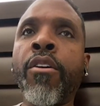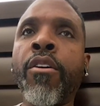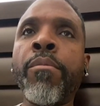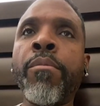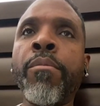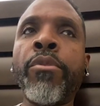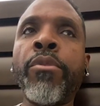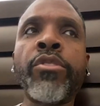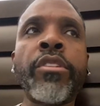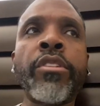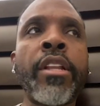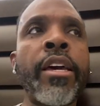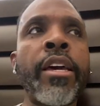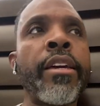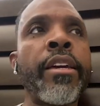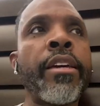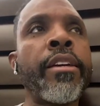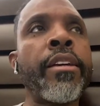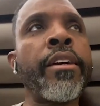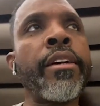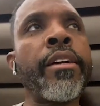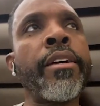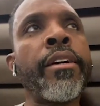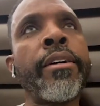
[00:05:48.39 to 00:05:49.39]
almost
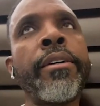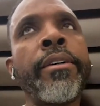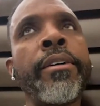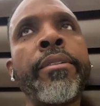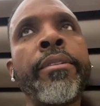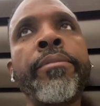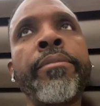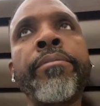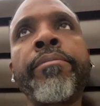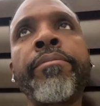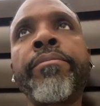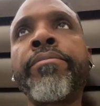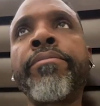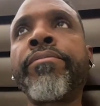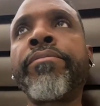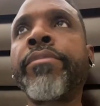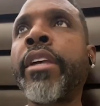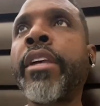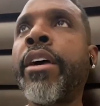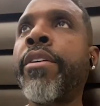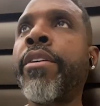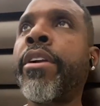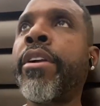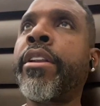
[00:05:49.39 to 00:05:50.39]
like um,
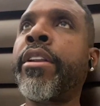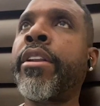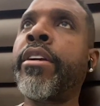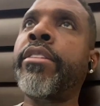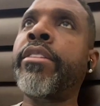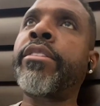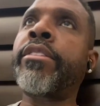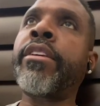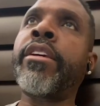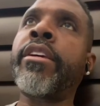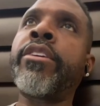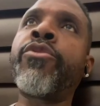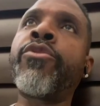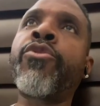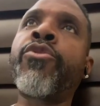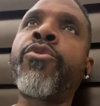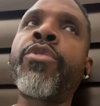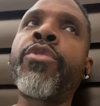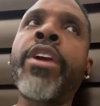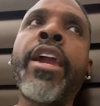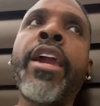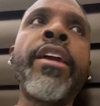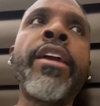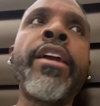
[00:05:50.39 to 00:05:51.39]
how can I say? It?
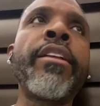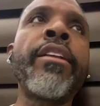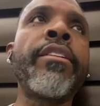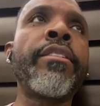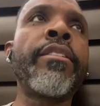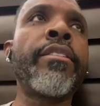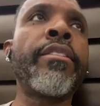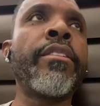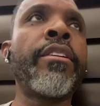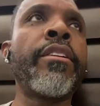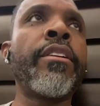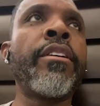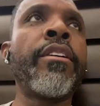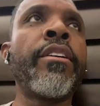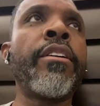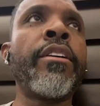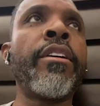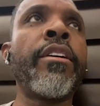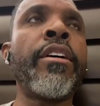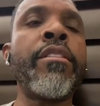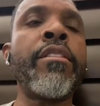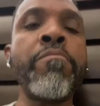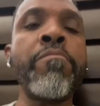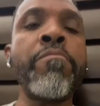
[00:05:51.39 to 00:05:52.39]
You create
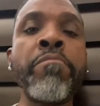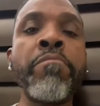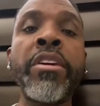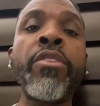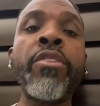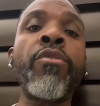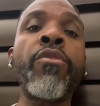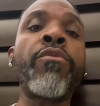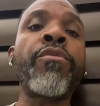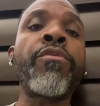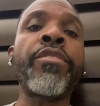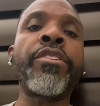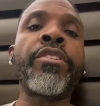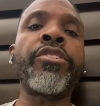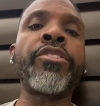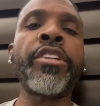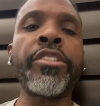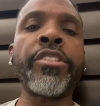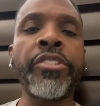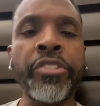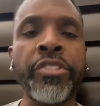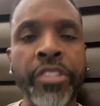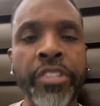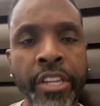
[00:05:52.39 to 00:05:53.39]
a meal for the
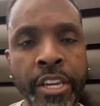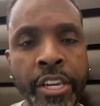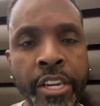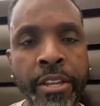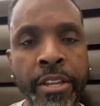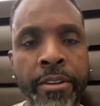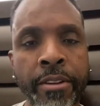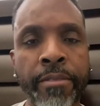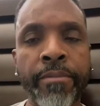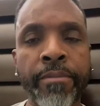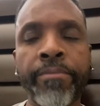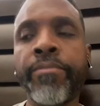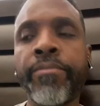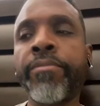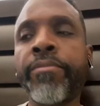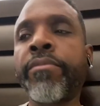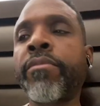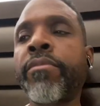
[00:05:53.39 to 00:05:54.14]
judges to eat.